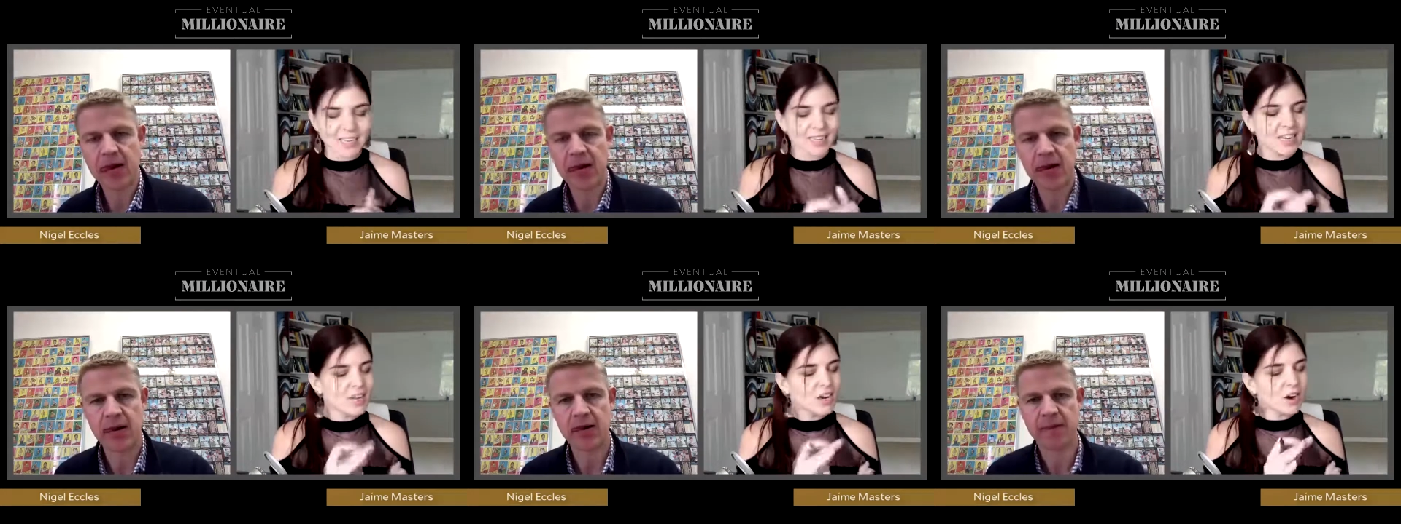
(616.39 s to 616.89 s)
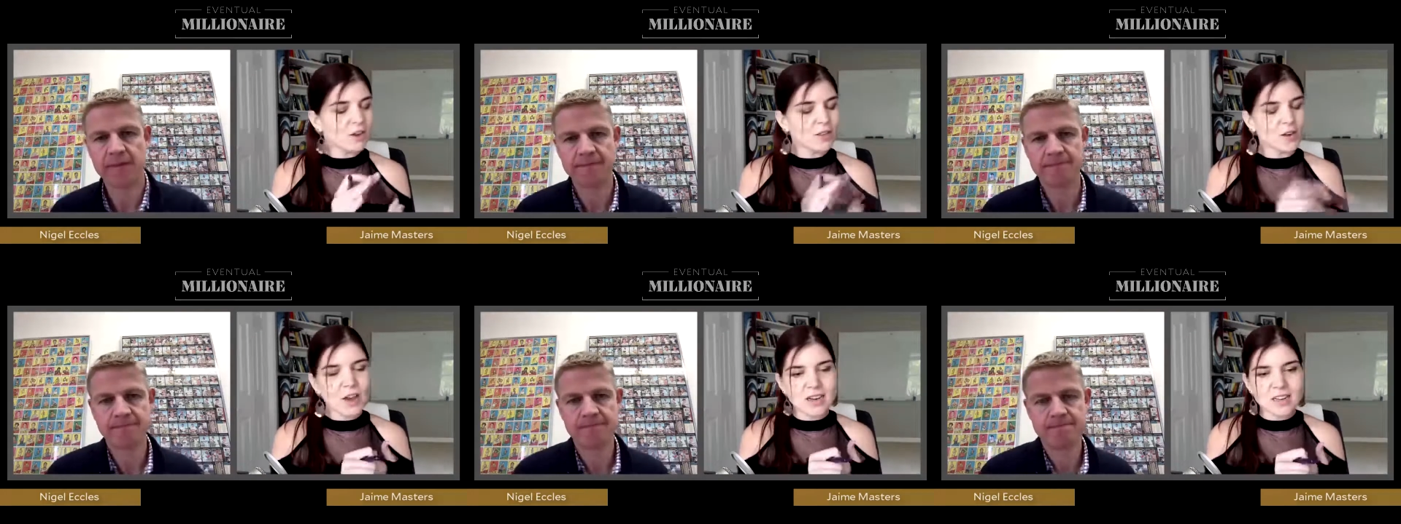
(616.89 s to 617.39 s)
Speaker 1: Like, are
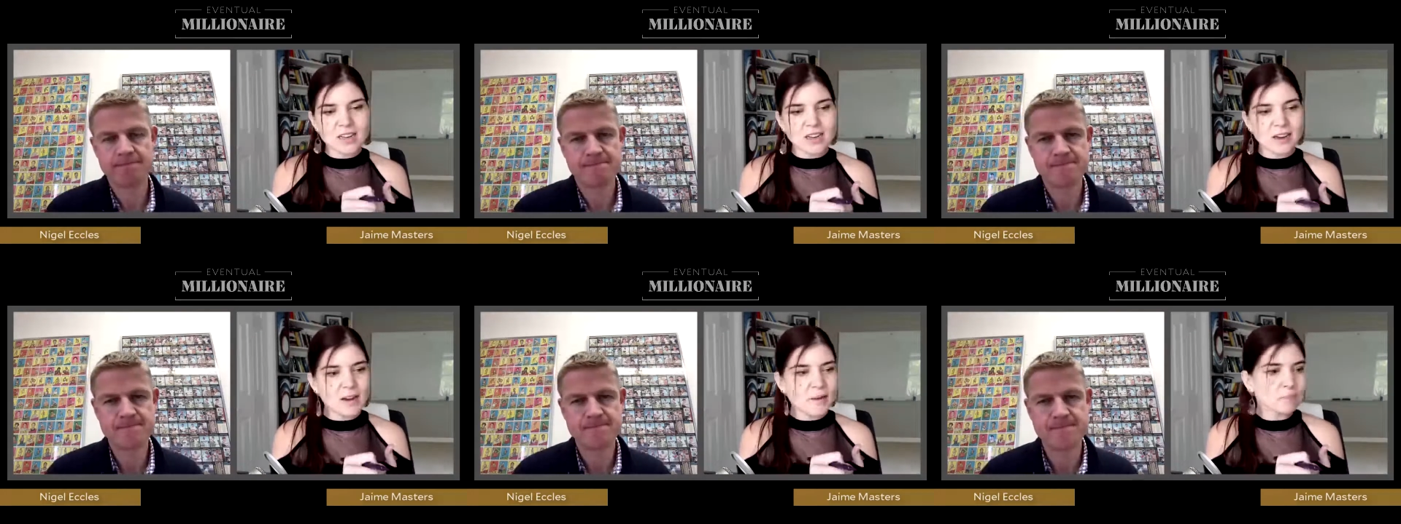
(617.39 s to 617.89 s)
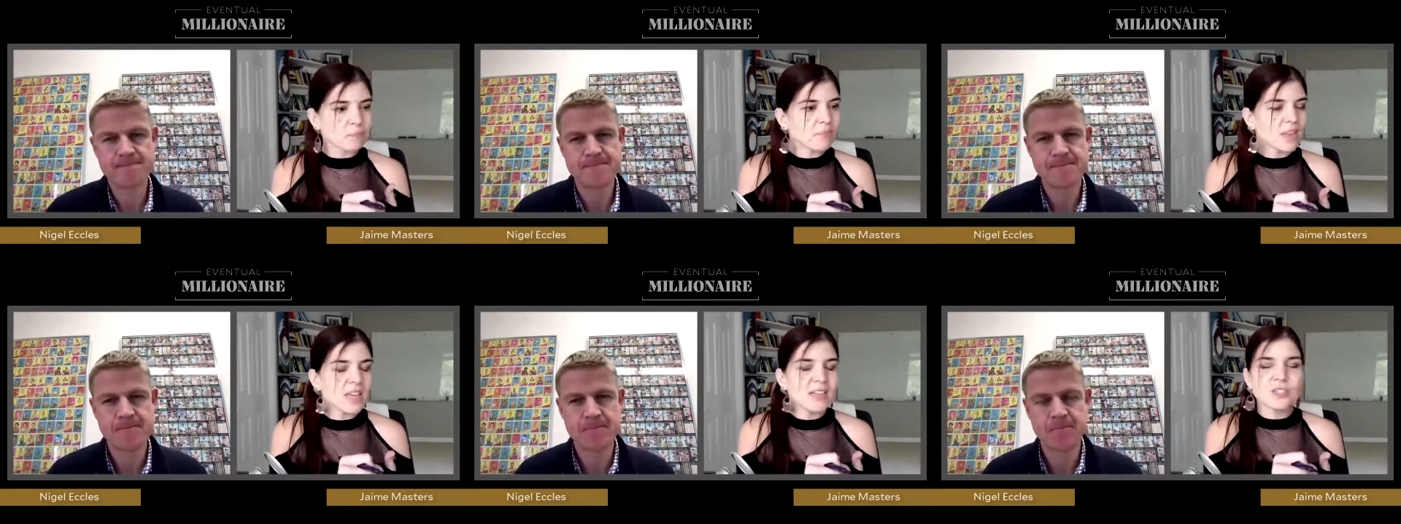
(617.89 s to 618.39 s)
there any um,
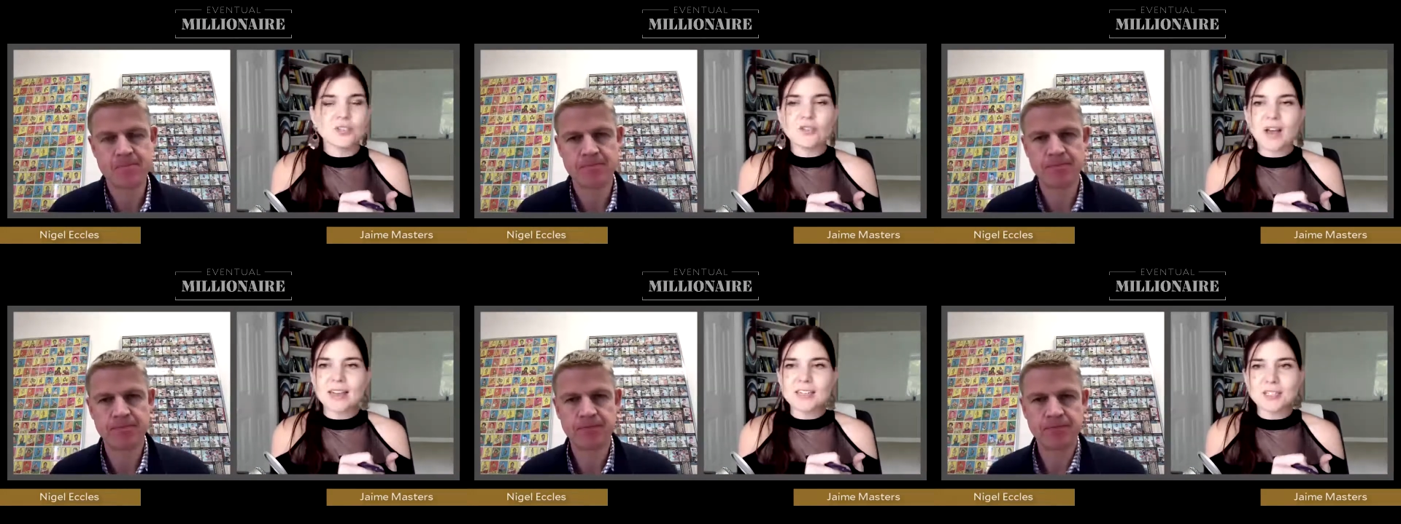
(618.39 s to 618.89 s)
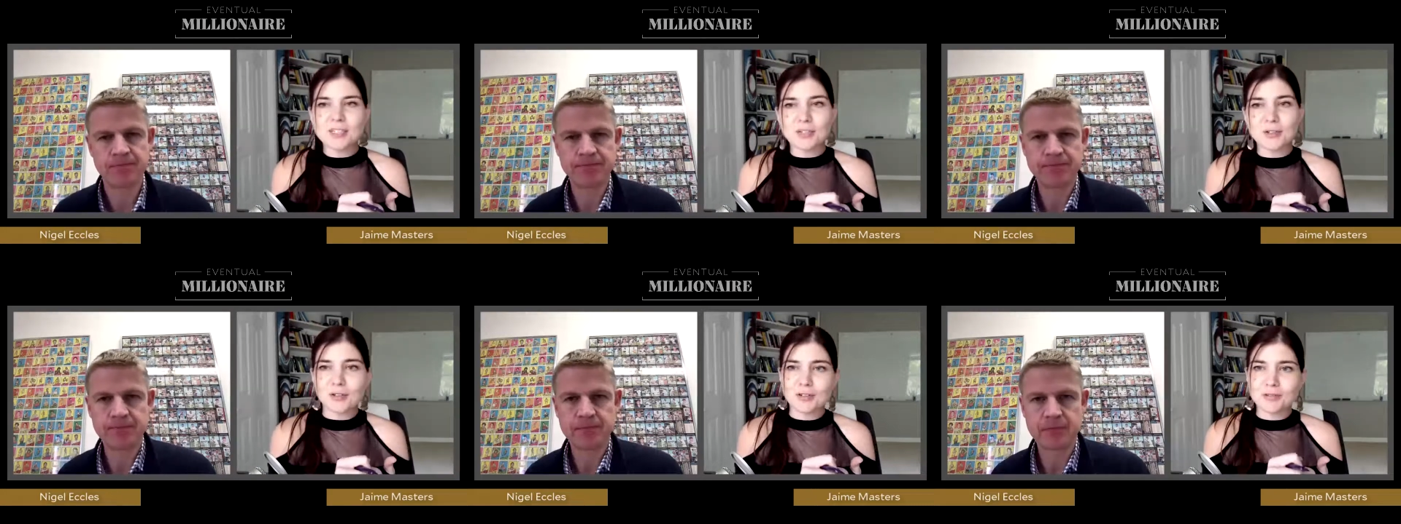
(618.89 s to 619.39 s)
strategies
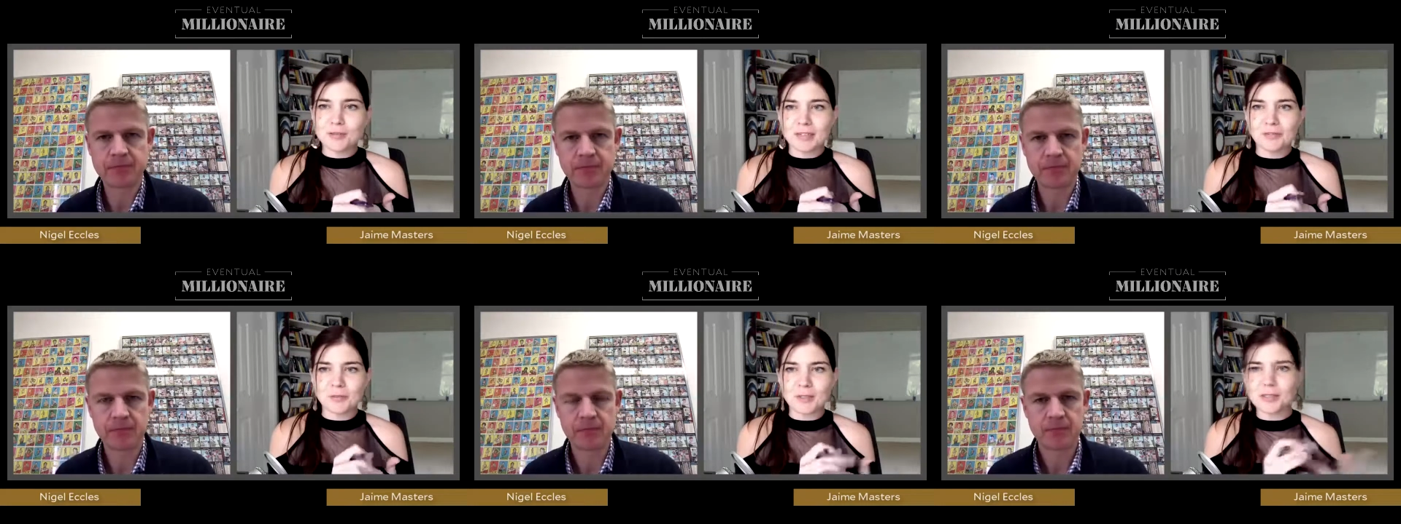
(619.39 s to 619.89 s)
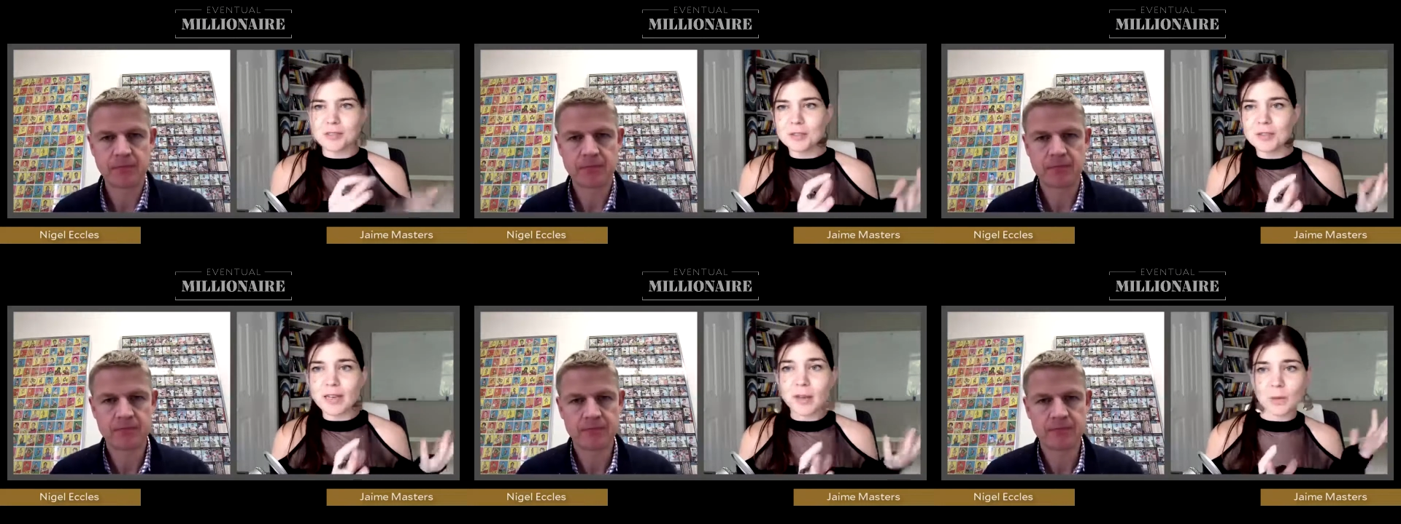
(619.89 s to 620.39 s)
in terms of we used to
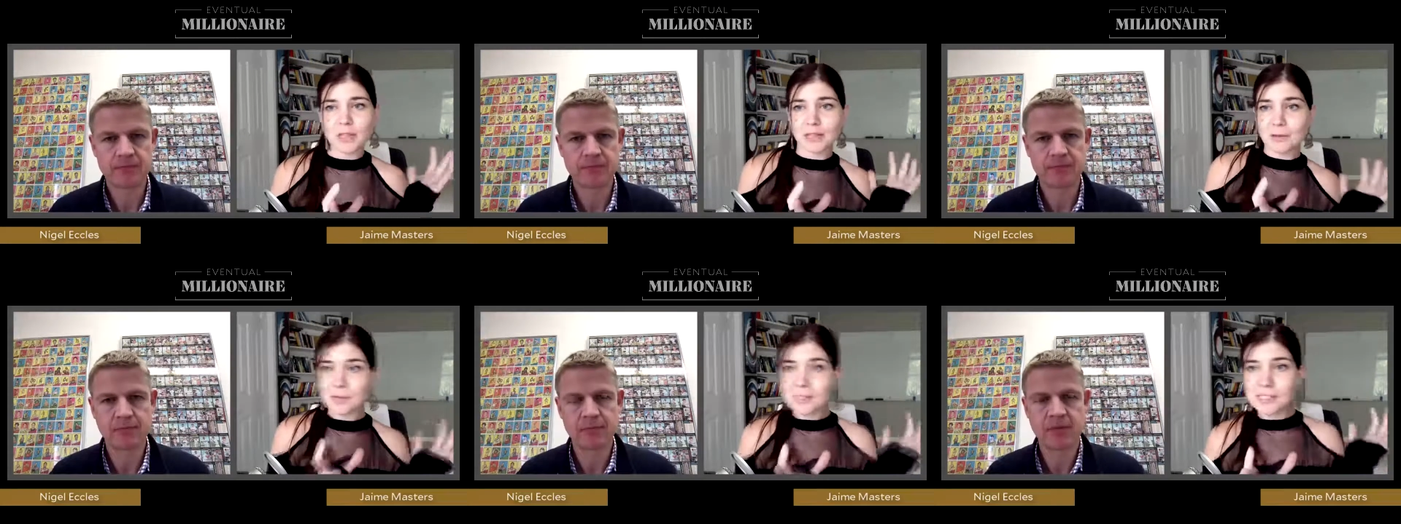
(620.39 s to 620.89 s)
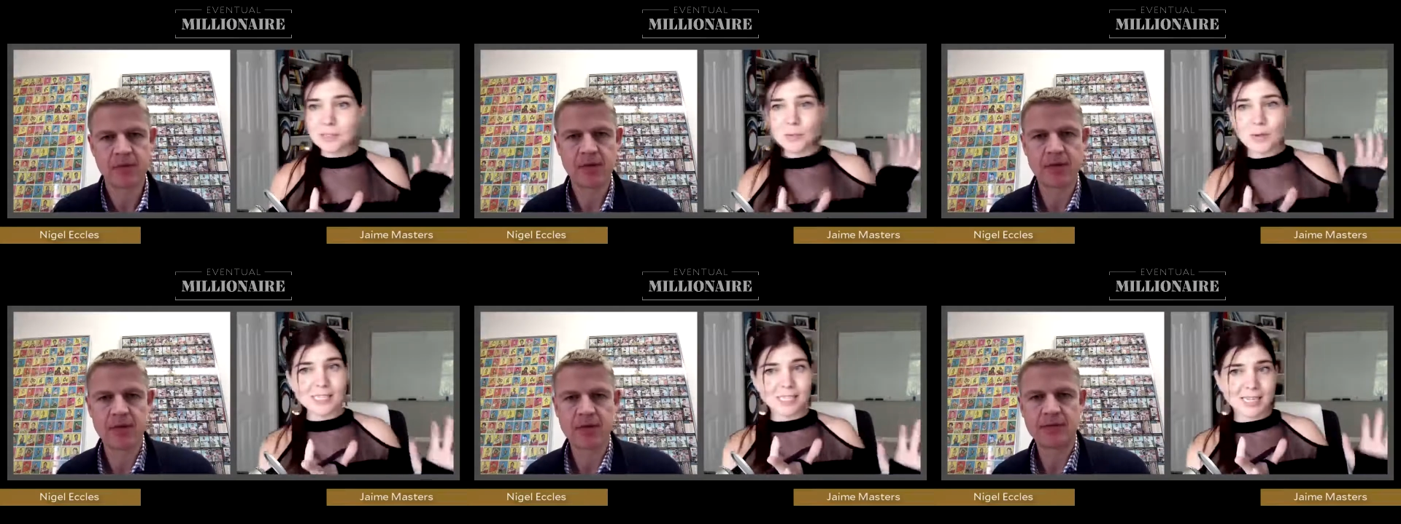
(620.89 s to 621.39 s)
do like weekly wins
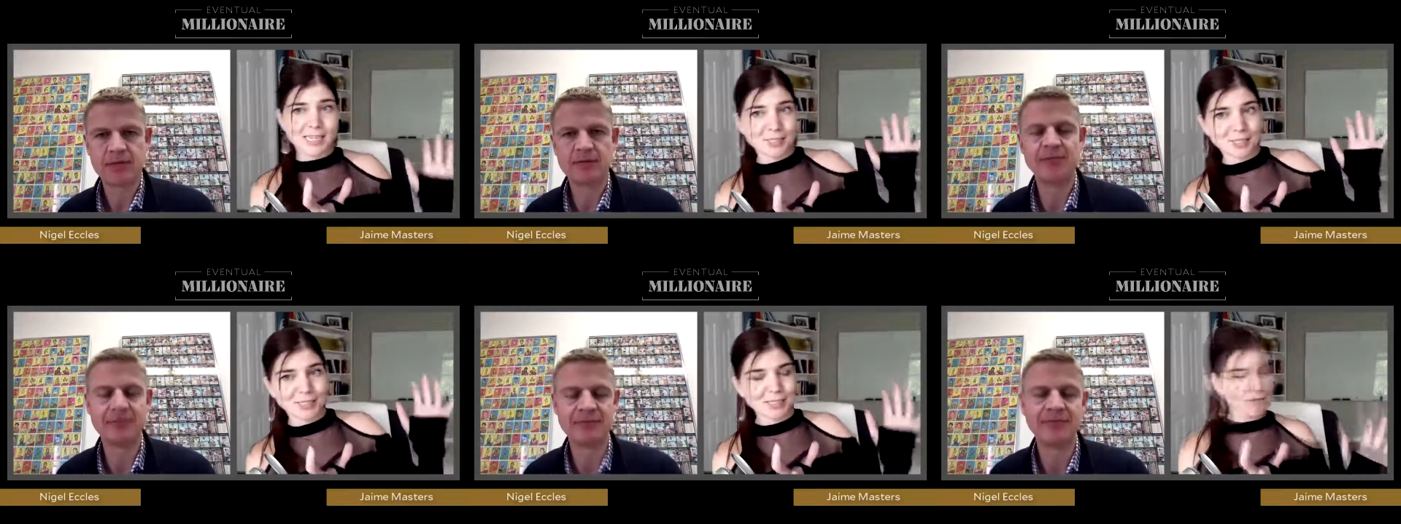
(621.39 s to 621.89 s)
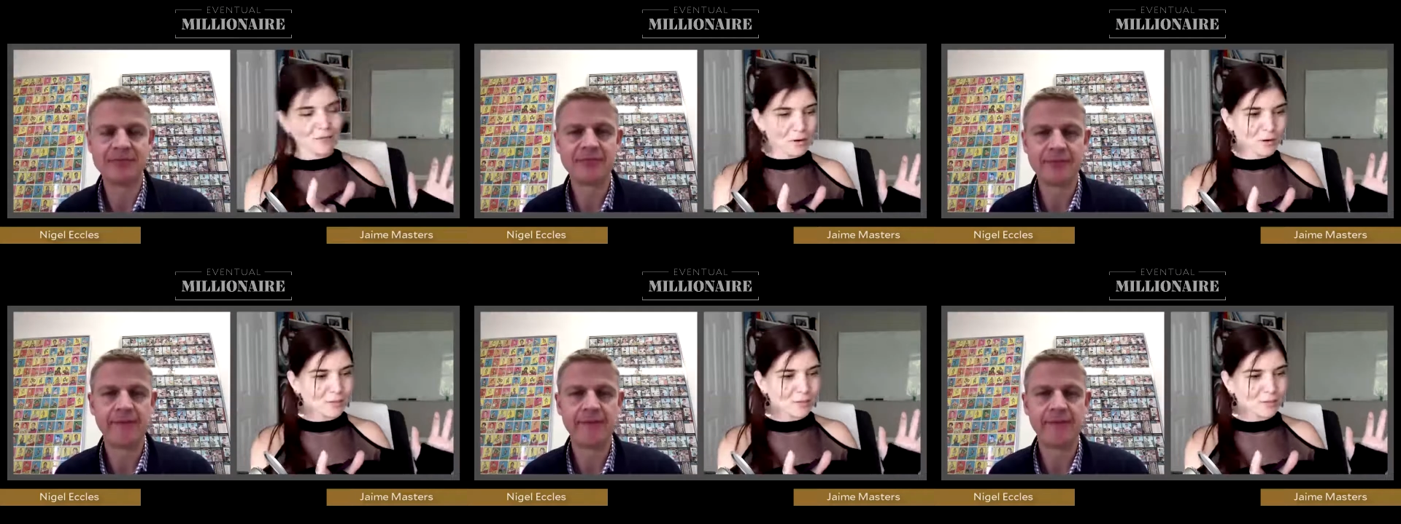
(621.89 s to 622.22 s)
Wednesdays and some of our hmm.